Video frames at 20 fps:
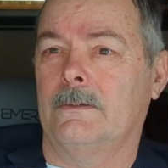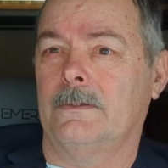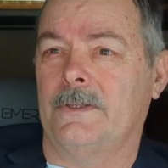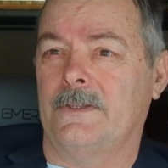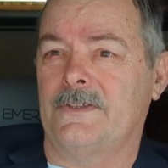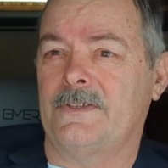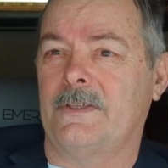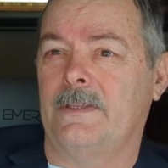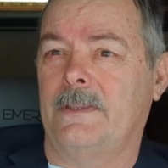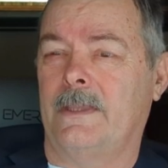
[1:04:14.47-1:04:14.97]

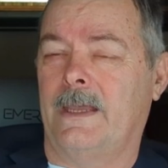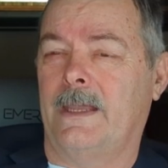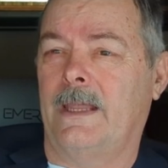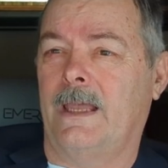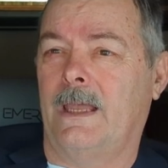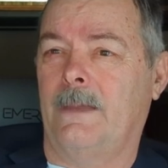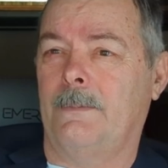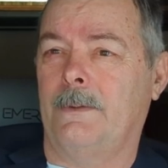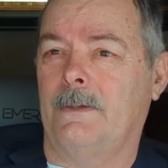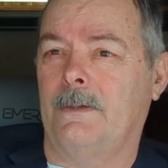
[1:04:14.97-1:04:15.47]
to see that
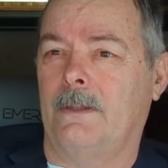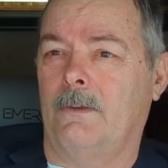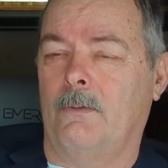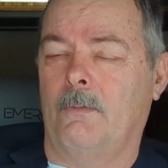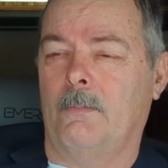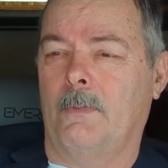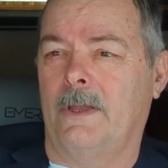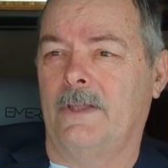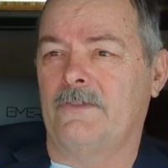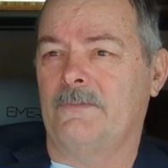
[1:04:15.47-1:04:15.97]
happen. It
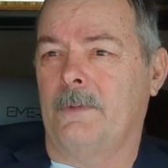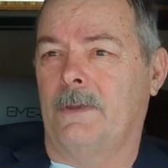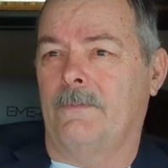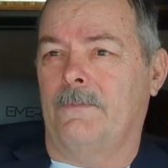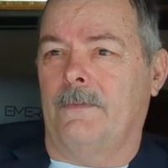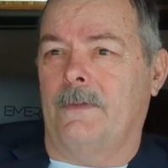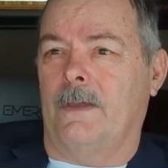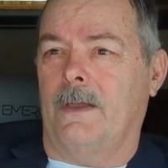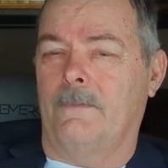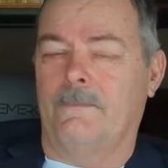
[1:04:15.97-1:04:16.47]
reminds me
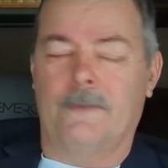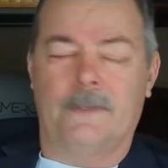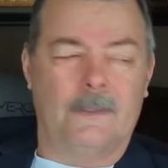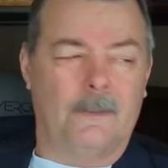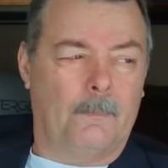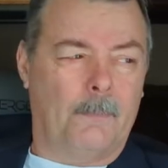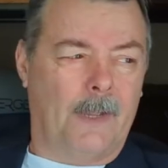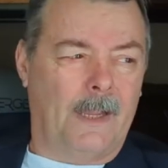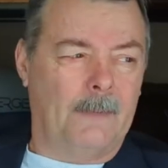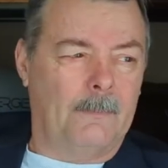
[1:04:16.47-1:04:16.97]
of, of in
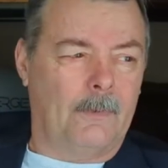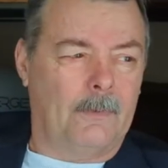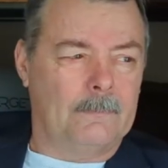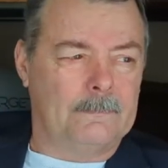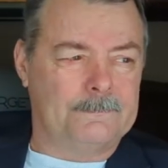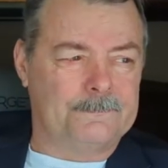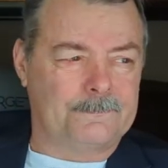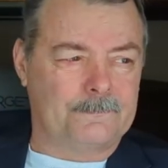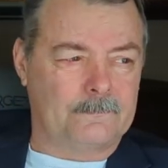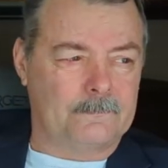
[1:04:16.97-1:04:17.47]
the
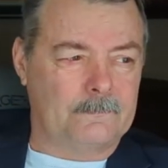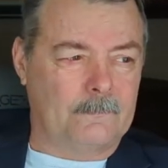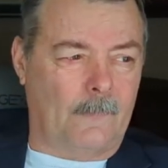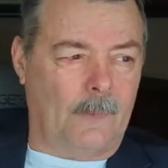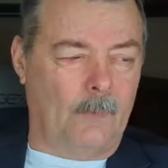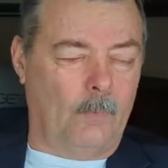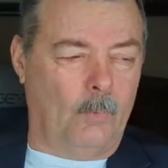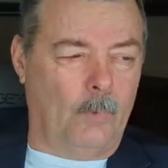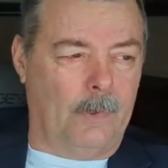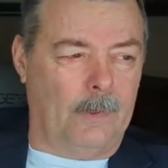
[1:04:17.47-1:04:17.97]
Bible
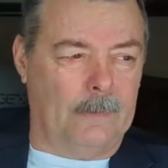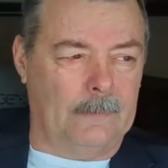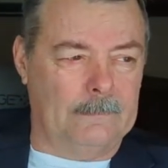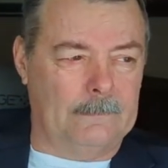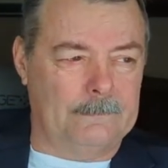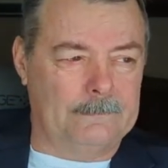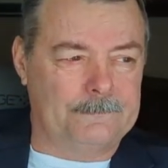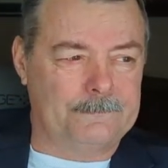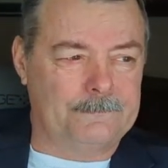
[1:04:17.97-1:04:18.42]
where